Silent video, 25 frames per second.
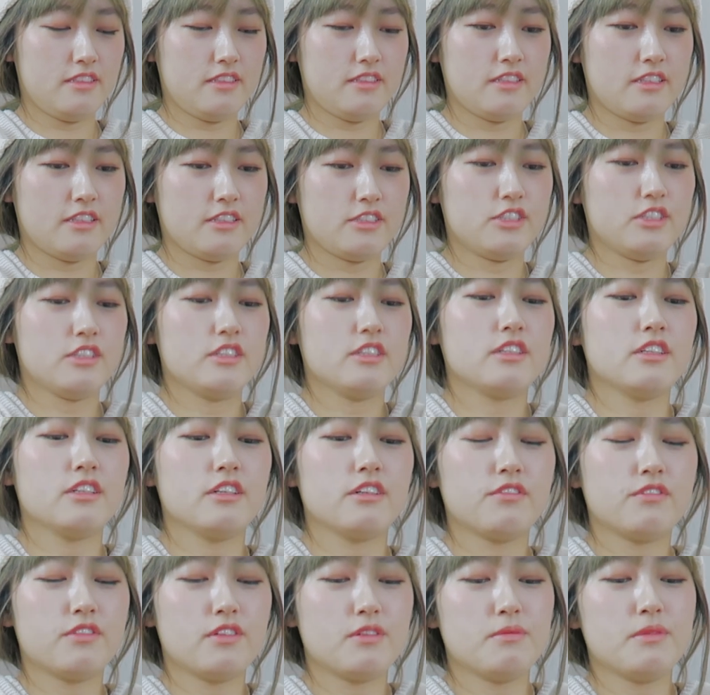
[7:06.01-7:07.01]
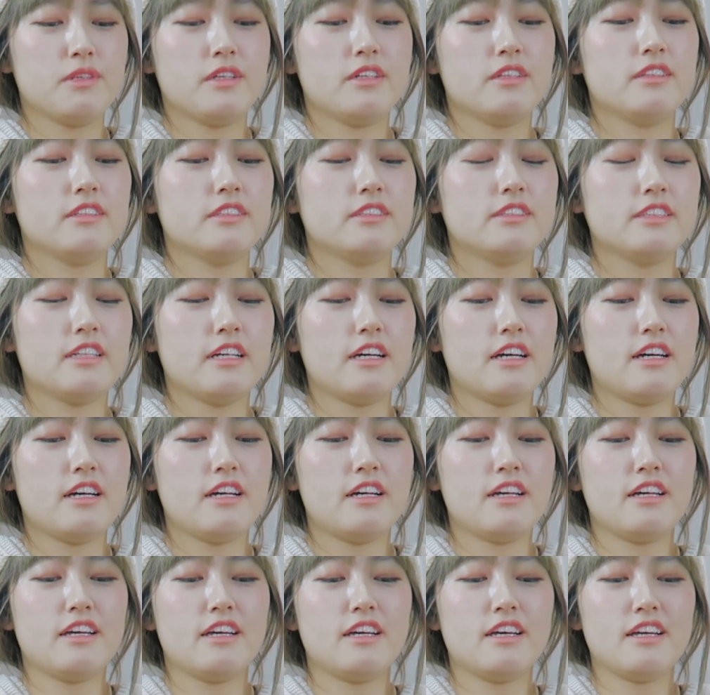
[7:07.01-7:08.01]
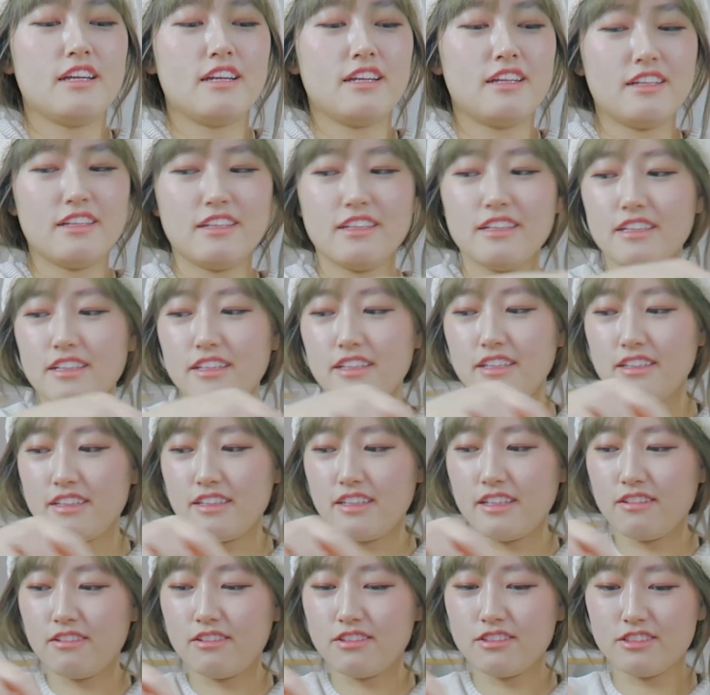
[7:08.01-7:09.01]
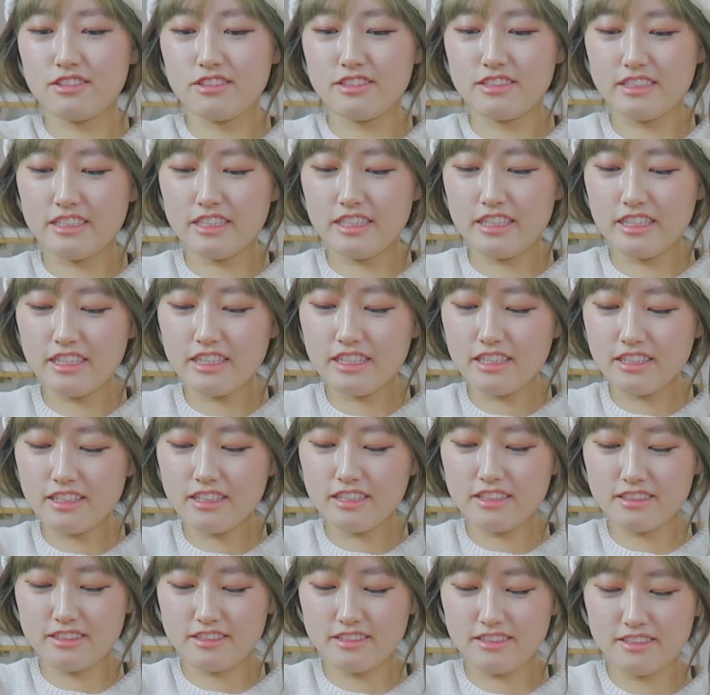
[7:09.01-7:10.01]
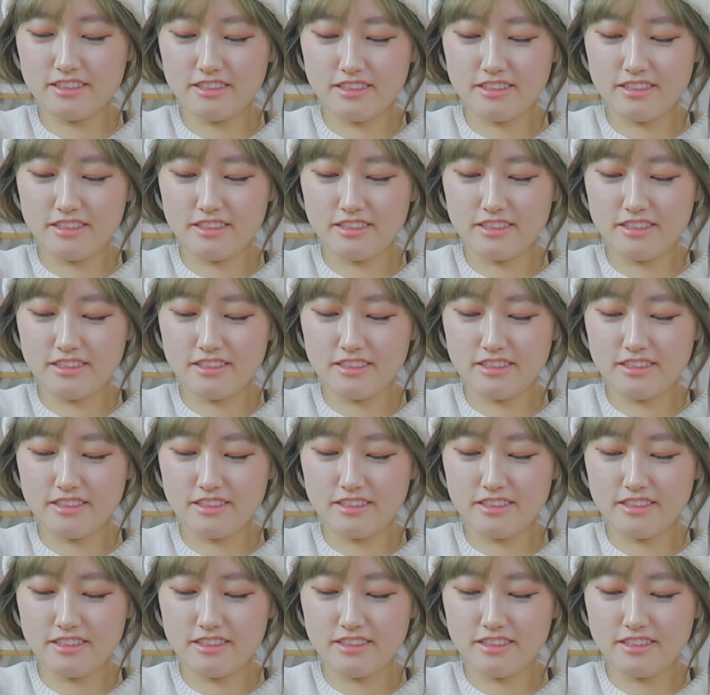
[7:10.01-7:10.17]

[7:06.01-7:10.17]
And then she could cook for me on the side, and I would just eat.